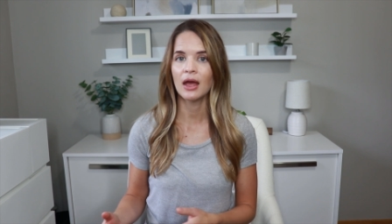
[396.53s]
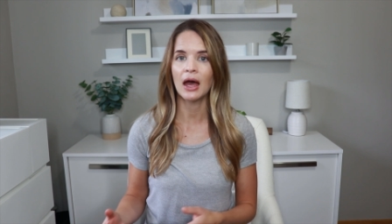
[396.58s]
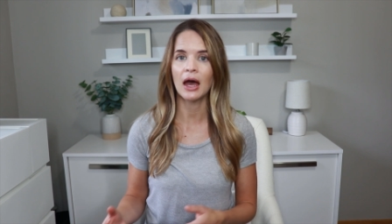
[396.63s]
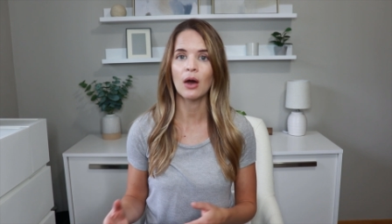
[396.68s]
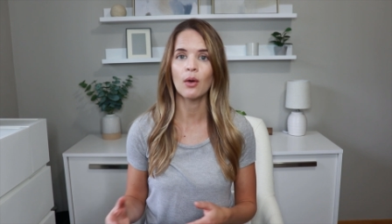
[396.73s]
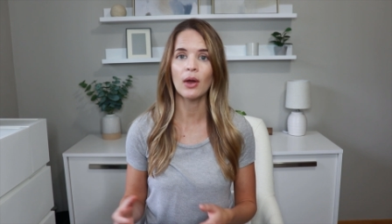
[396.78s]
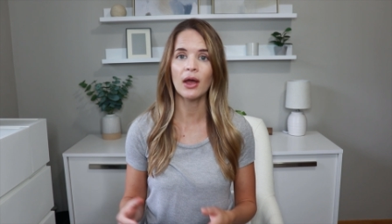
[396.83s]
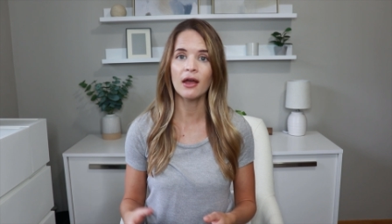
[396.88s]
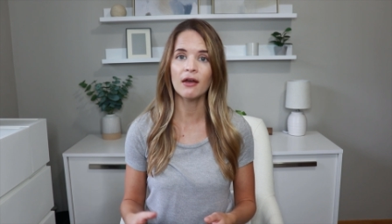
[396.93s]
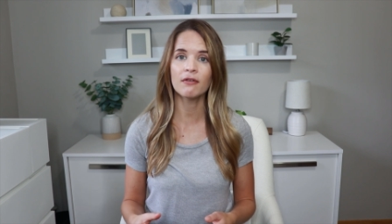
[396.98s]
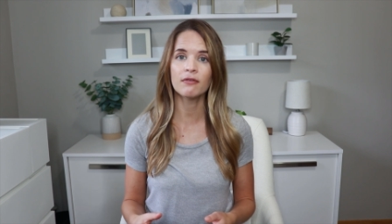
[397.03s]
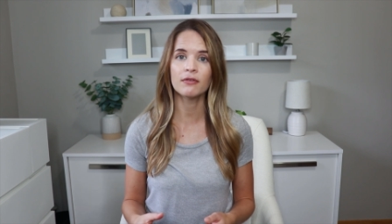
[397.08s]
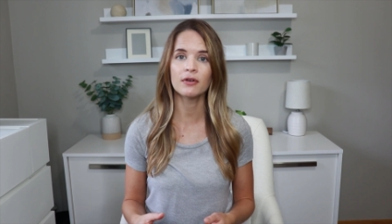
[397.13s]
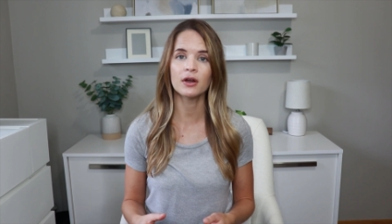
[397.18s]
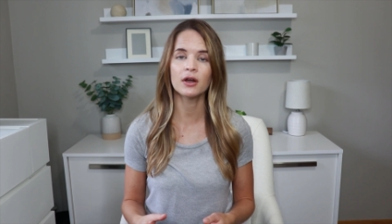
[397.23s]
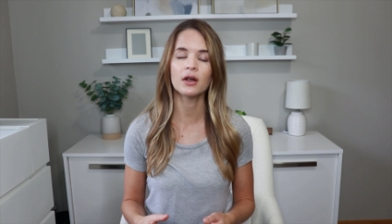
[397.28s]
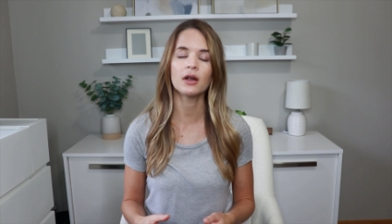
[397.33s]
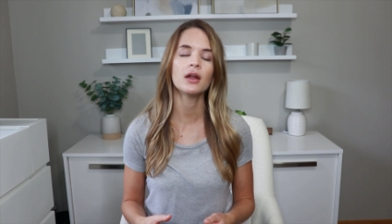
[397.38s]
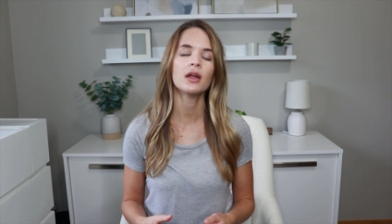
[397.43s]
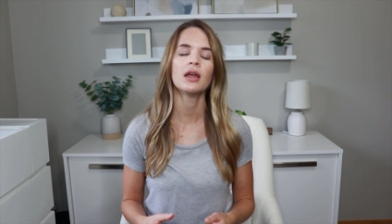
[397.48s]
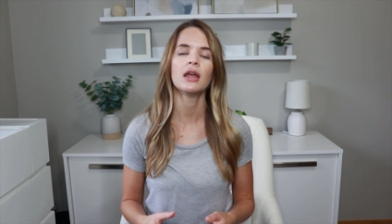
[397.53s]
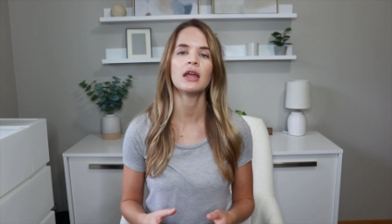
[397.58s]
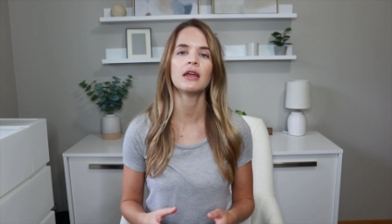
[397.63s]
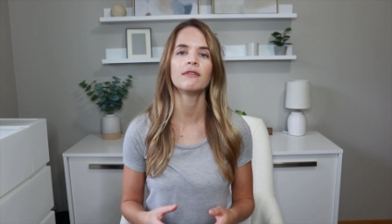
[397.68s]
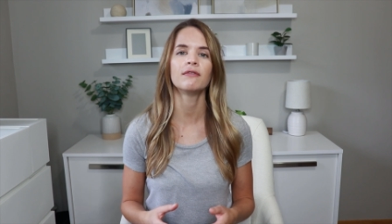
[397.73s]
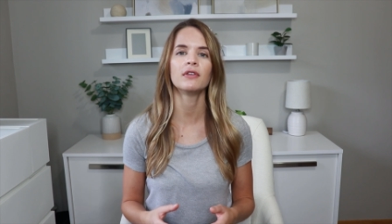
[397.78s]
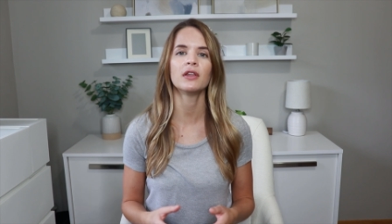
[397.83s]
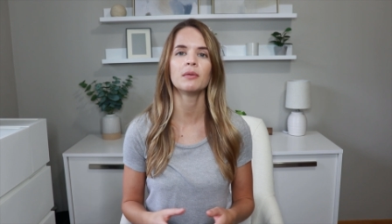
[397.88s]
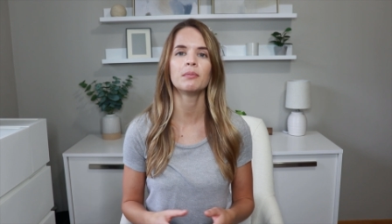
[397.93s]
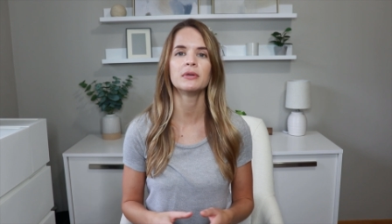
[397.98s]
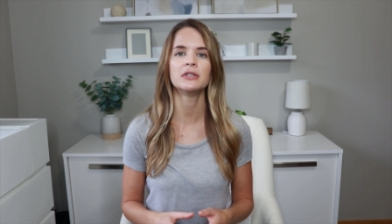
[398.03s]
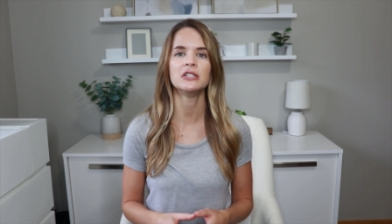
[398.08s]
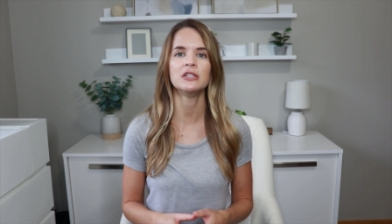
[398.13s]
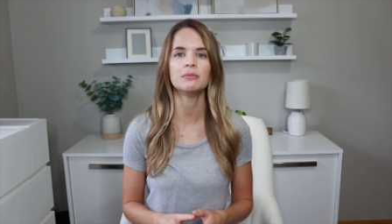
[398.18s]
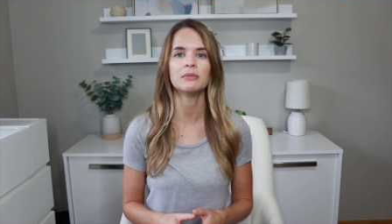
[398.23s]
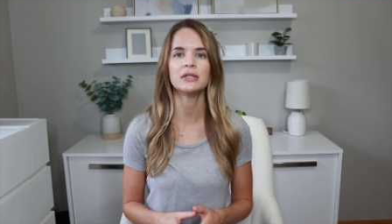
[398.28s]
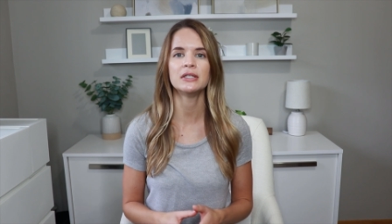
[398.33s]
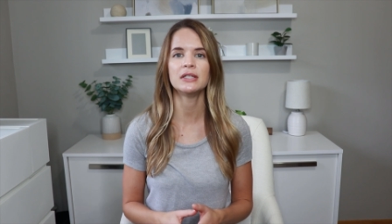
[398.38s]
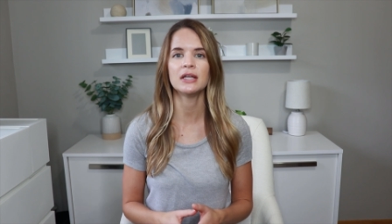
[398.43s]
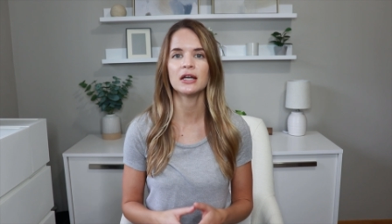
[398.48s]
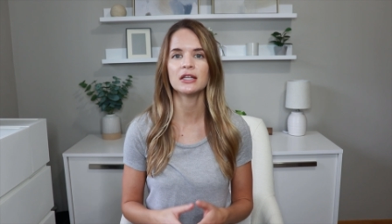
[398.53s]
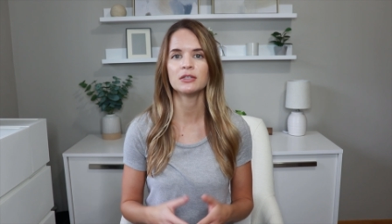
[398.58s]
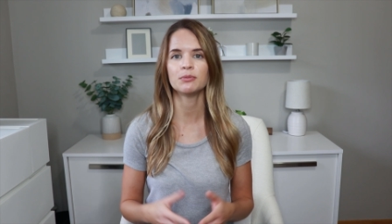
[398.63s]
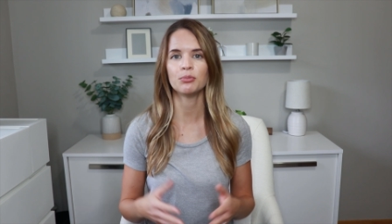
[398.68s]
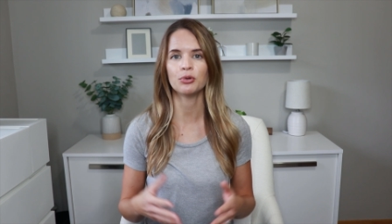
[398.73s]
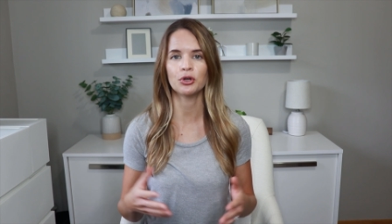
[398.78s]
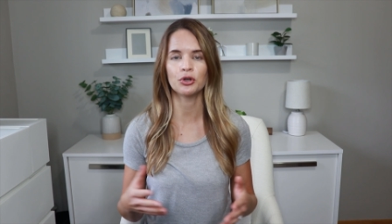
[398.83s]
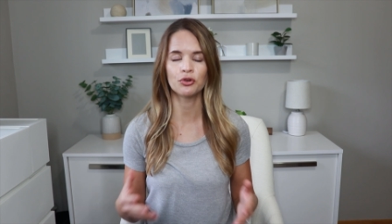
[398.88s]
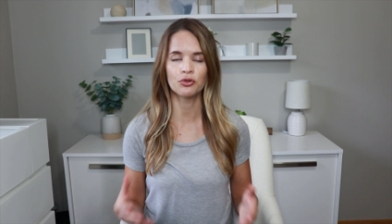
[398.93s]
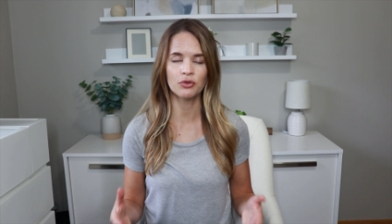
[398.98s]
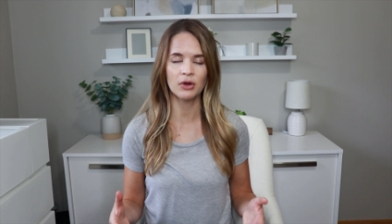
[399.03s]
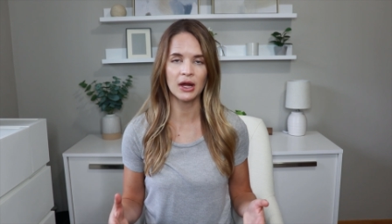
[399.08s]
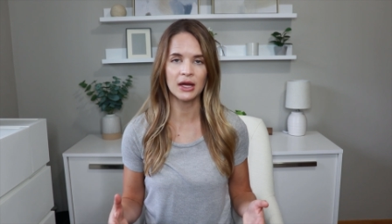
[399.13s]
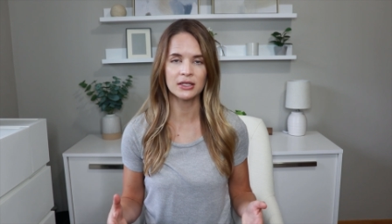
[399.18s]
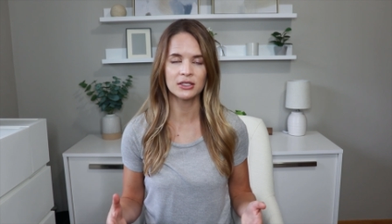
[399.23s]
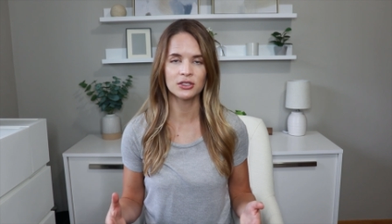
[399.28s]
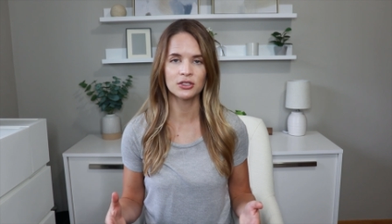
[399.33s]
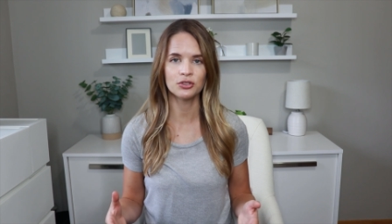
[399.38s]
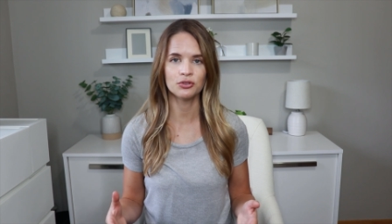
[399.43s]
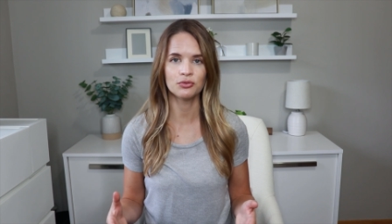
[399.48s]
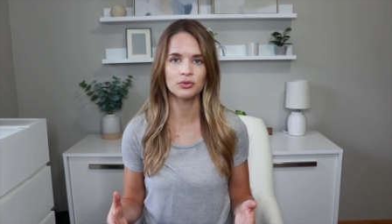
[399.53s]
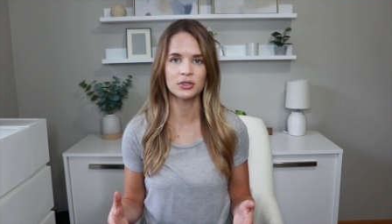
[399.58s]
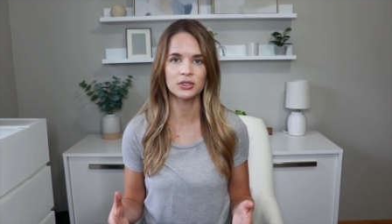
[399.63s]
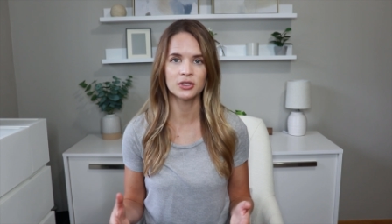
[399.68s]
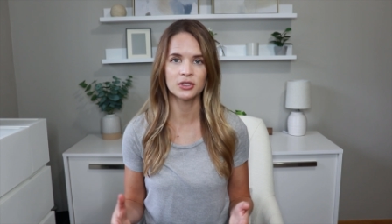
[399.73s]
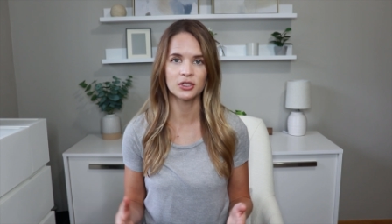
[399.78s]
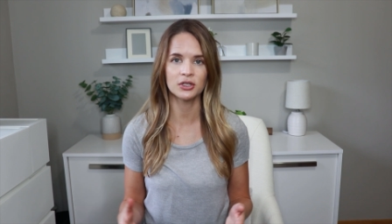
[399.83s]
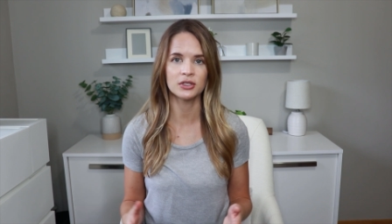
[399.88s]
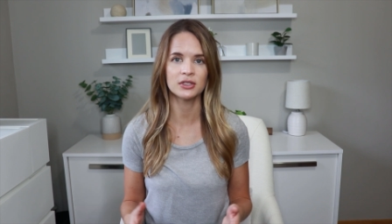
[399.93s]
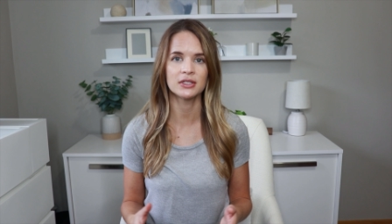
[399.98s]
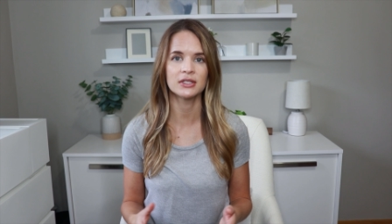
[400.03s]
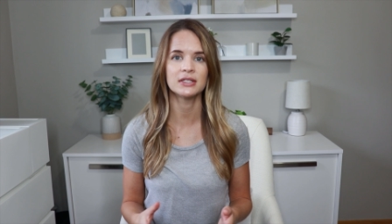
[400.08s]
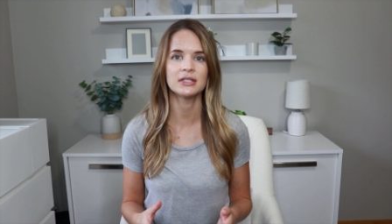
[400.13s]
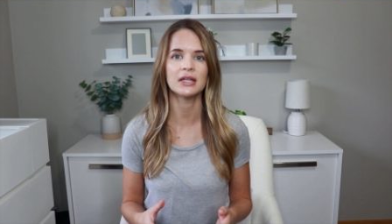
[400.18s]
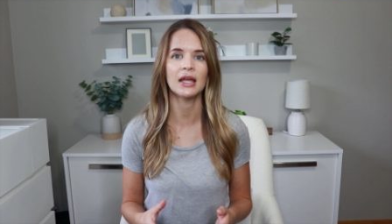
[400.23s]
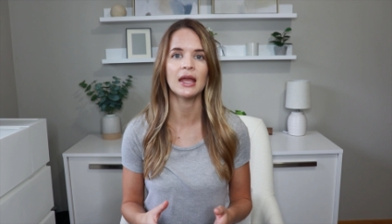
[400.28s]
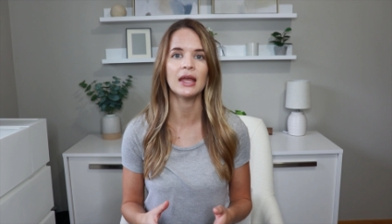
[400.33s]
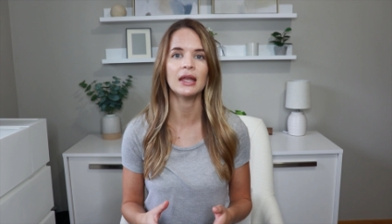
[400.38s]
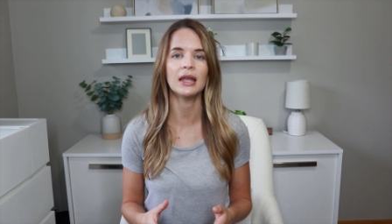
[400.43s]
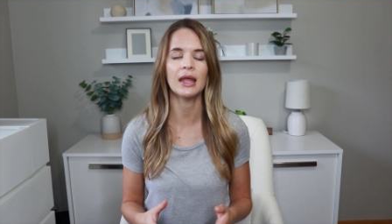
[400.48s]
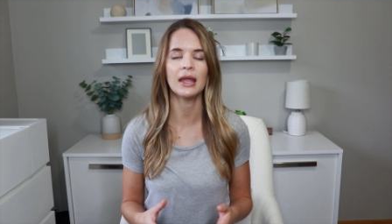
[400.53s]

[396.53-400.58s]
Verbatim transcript: However, if lipedema does progress to a certain state,